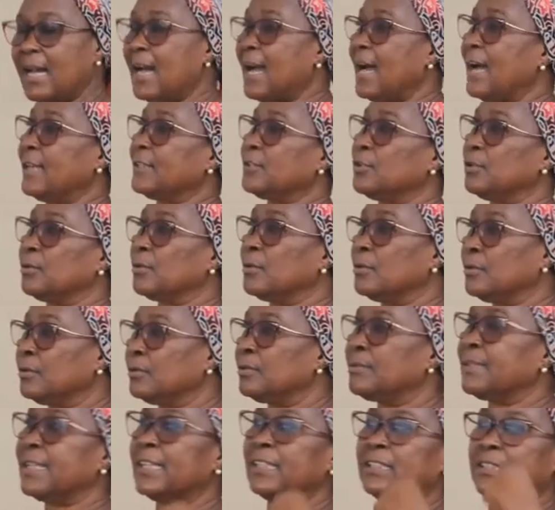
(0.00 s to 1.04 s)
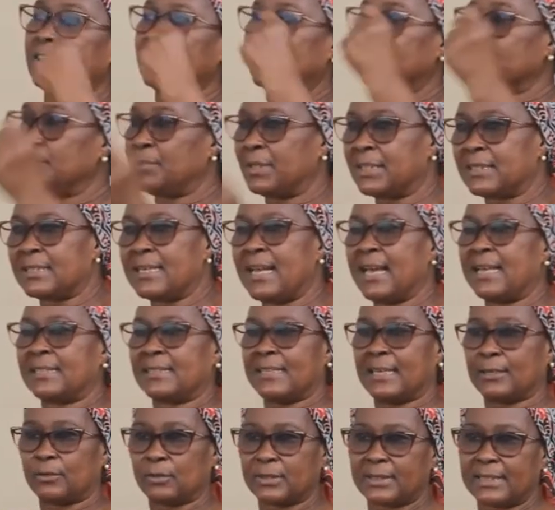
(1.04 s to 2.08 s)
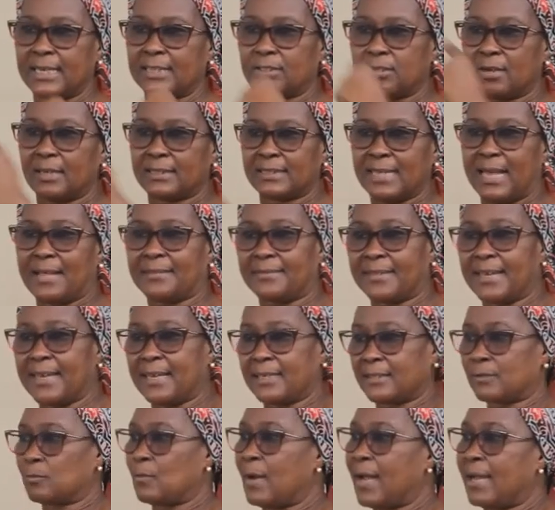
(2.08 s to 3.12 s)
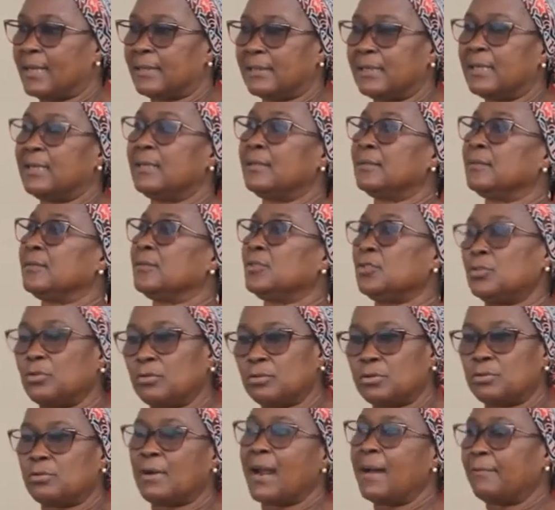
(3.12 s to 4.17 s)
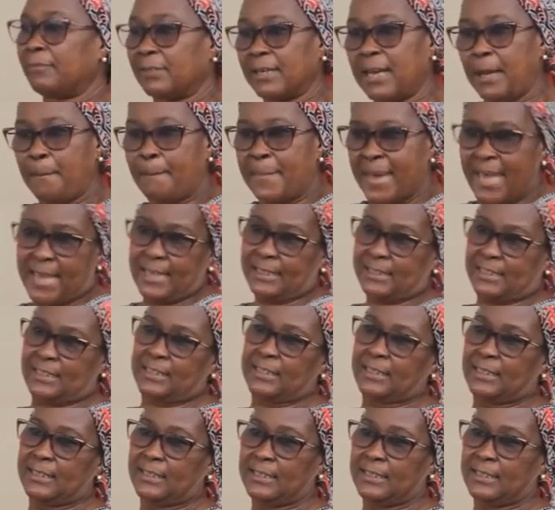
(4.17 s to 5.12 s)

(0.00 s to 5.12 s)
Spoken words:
And you reach business negotiations and things when you travel a bit.